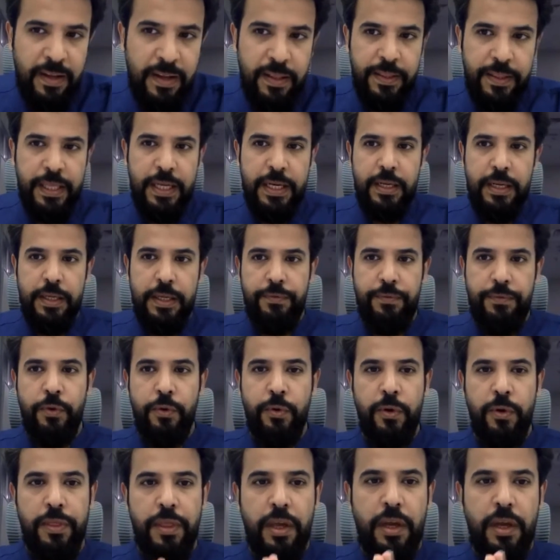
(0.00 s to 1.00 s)
Then if you
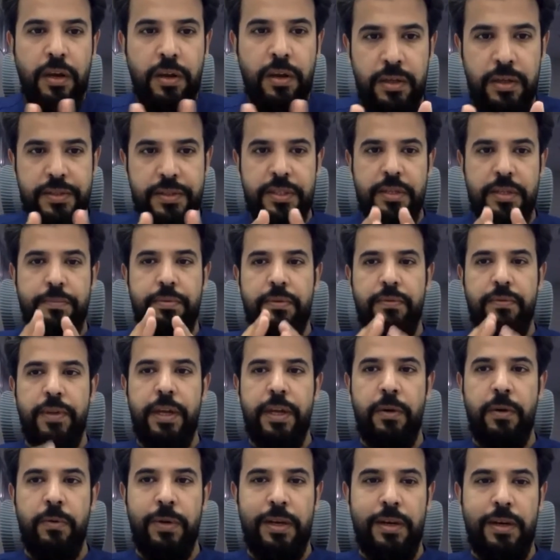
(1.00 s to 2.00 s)
know the concept
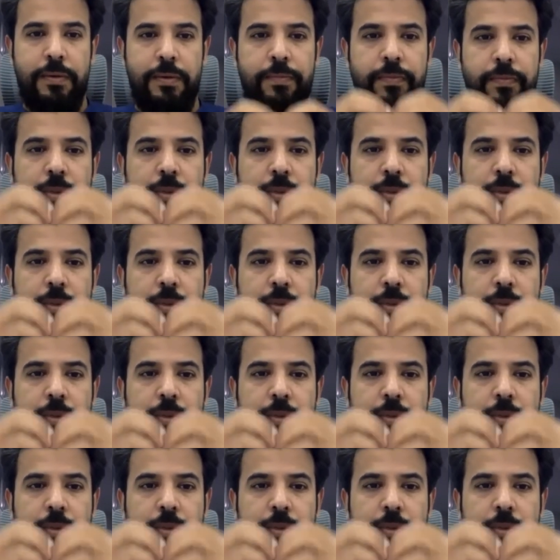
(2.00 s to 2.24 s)
very well,